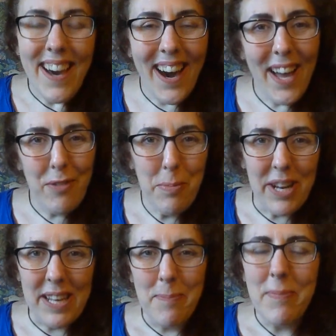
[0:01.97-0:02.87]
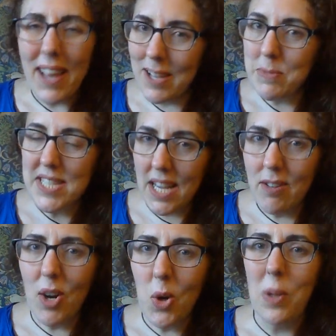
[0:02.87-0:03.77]
Hi everybody, I'm
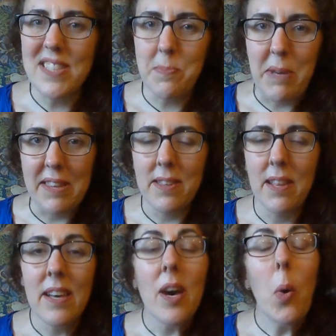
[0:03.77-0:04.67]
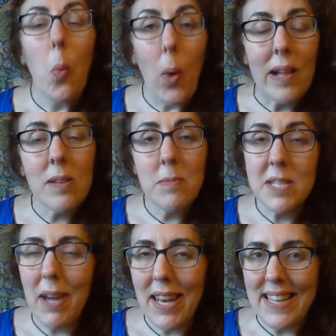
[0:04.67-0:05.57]
Sarah Ockwell-Smith. Welcome
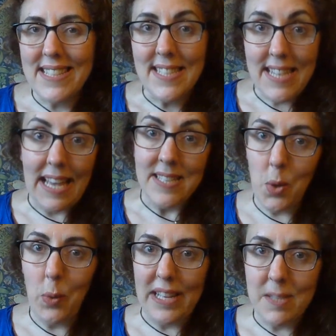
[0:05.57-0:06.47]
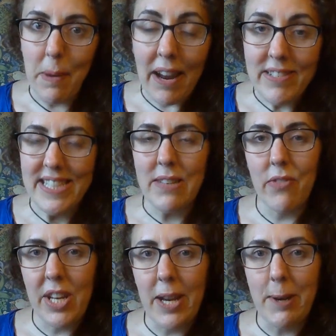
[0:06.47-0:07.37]
to my latest SOS
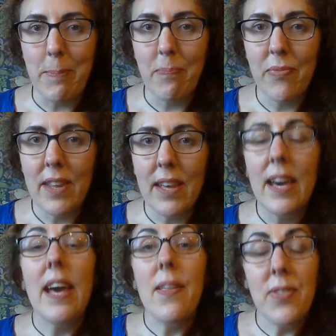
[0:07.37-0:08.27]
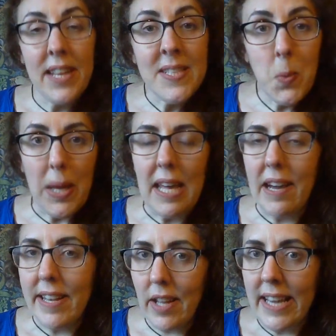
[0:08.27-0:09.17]
parenting video. This week
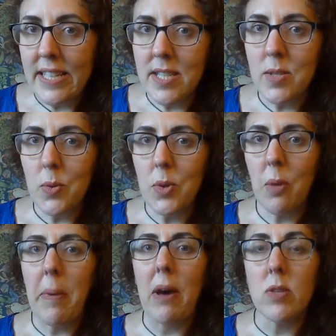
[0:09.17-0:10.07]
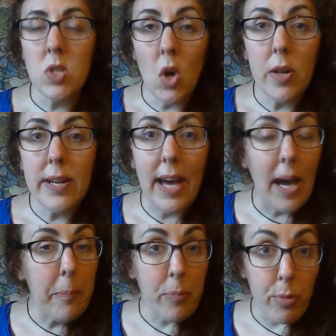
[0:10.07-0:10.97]
I'd like to talk about toddler
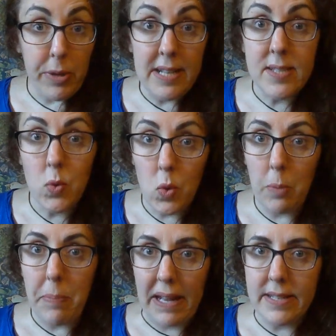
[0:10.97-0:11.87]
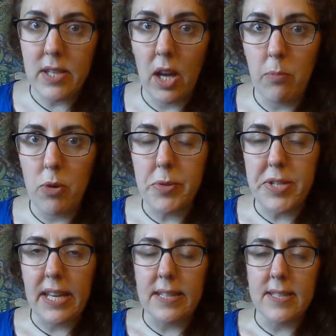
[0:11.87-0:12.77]
and preschooler bedtime
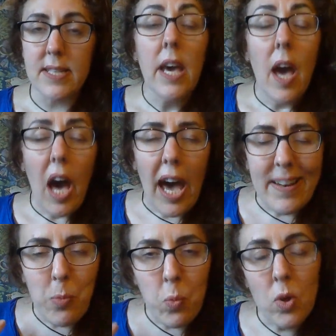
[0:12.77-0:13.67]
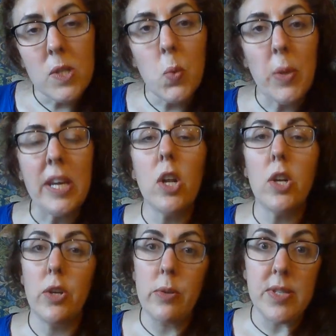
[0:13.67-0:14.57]
routines and what to
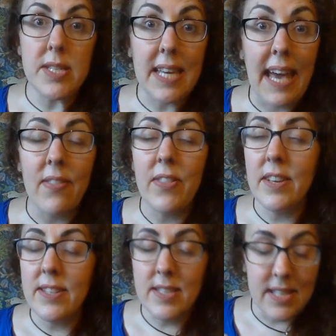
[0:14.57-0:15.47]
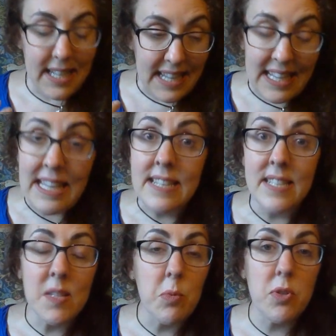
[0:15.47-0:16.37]
include to get the
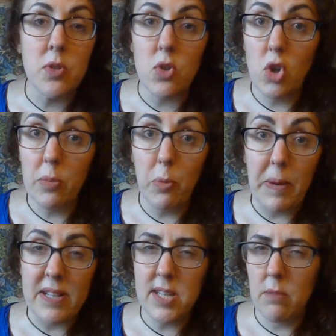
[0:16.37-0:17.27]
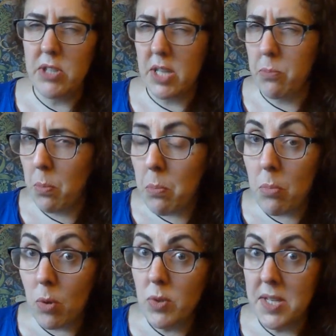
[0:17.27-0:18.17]
easiest, most enjoyable bedtime routine, but
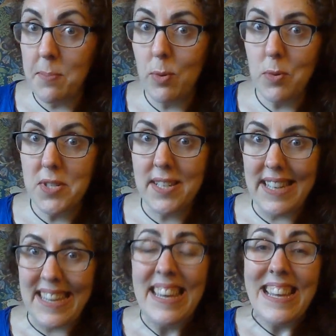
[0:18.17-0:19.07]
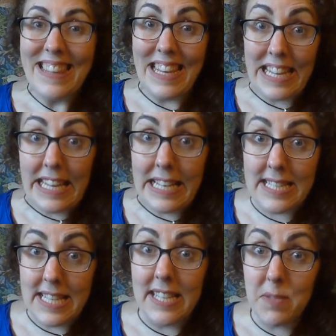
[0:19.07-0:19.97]
most importantly, the
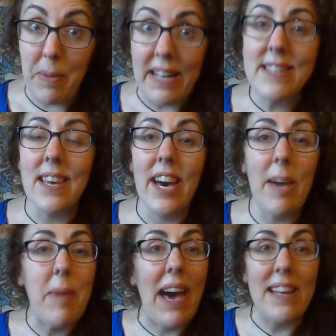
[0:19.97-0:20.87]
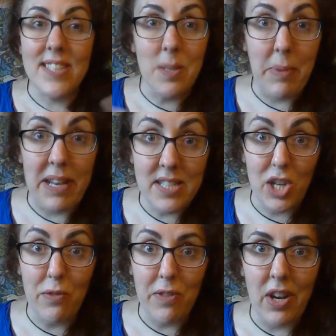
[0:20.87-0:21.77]
easiest bedtime and the best
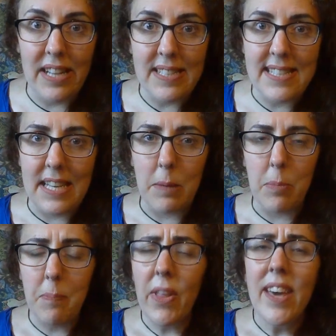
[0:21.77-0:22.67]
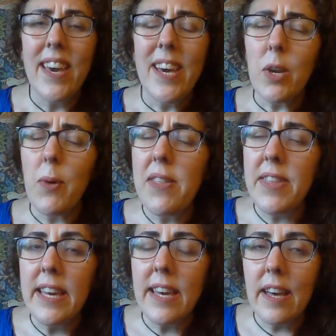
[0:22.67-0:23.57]
overnight sleep. Now I
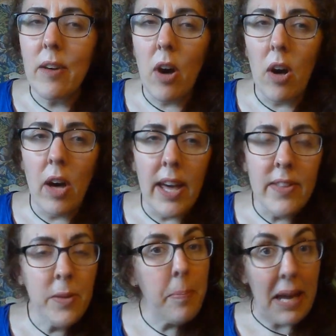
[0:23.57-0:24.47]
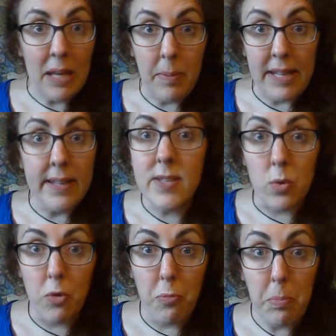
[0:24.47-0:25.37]
think in the baby
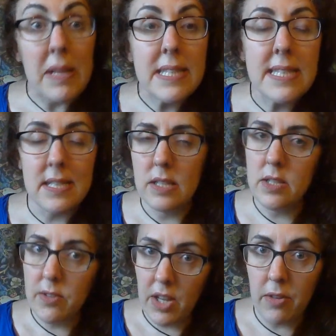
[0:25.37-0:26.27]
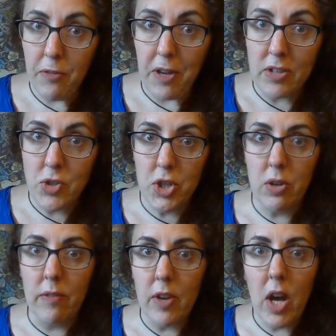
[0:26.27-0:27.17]
sort of months and in the first
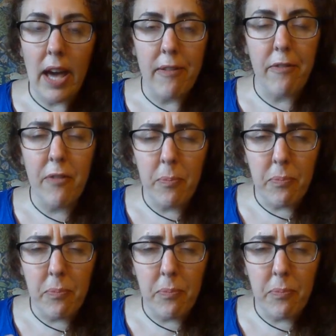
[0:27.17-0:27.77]
year of life,